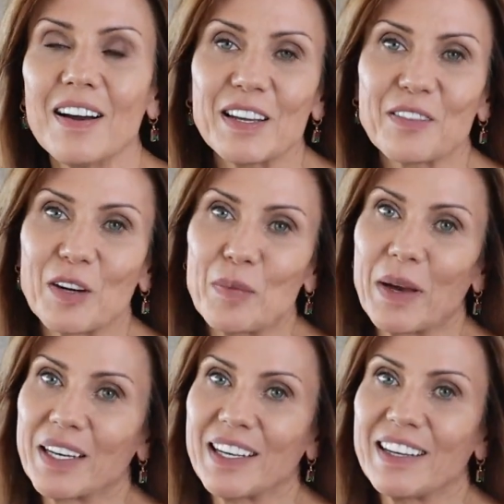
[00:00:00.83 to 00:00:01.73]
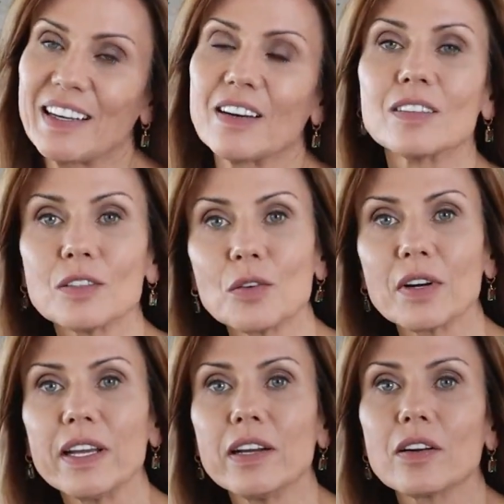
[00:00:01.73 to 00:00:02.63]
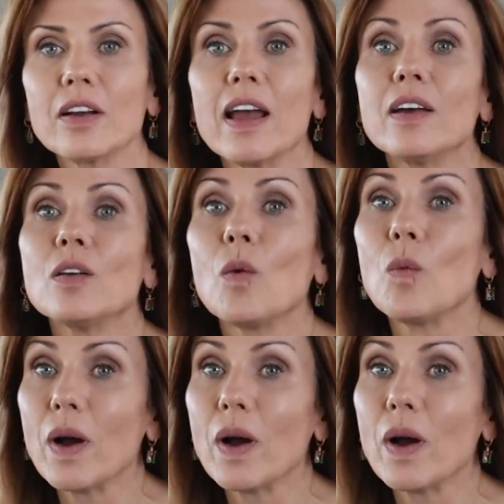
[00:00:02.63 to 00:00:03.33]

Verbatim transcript: Hi everybody, Laura here and